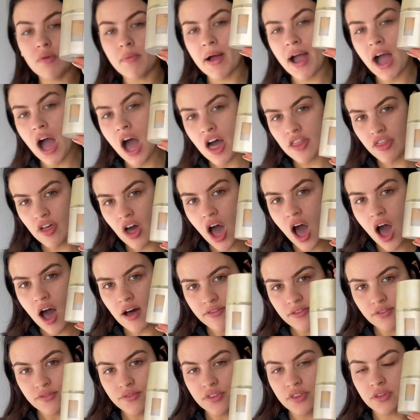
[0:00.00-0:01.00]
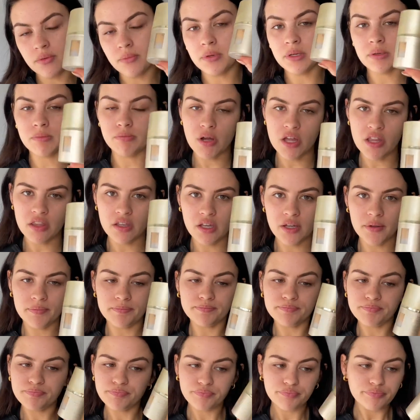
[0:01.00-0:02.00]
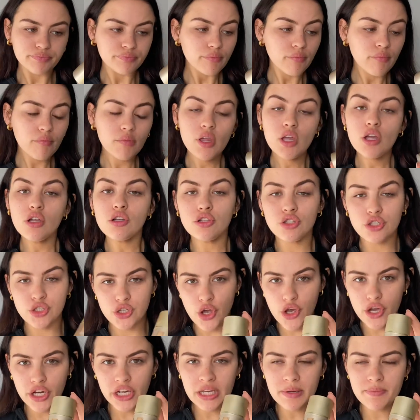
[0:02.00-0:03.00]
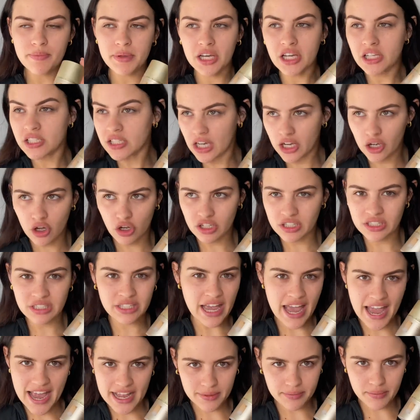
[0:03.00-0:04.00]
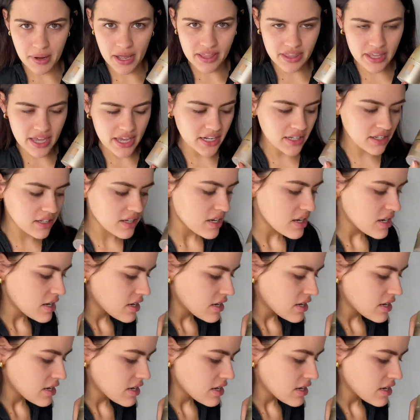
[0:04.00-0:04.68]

my other half of the Big Brother journey because I got tanned by then.